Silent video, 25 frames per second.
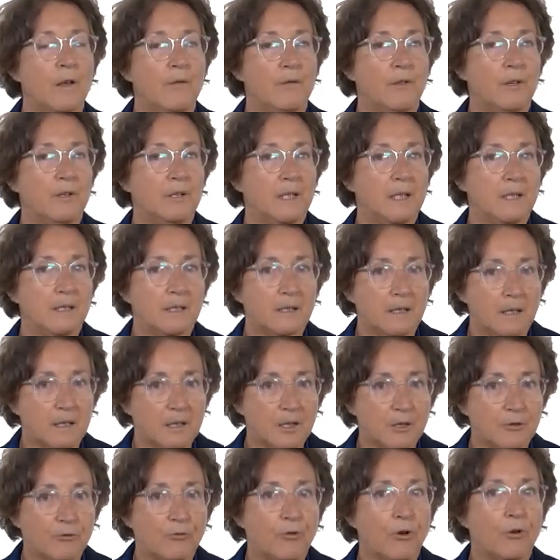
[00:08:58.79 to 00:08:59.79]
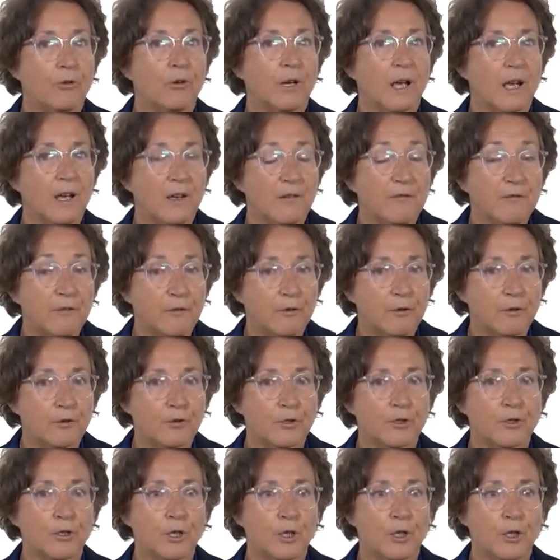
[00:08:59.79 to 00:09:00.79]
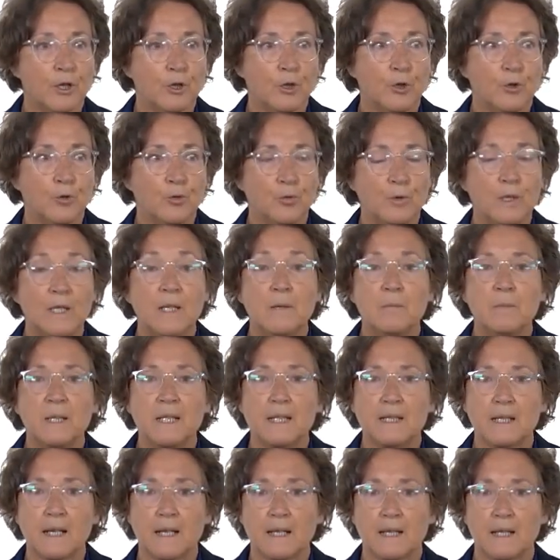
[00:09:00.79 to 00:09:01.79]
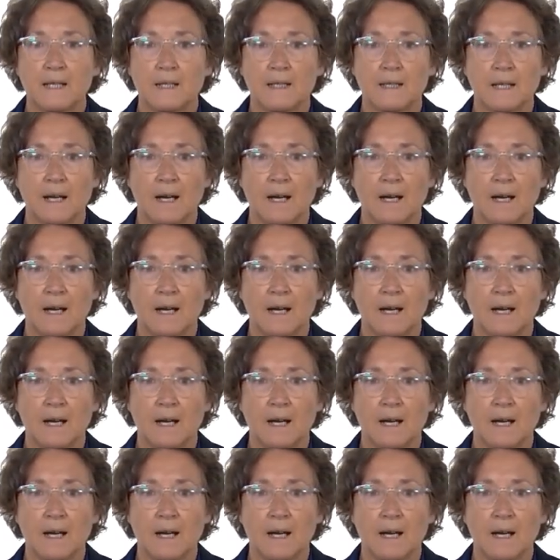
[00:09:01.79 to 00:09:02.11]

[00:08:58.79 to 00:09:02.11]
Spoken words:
there is a strong effort to limitate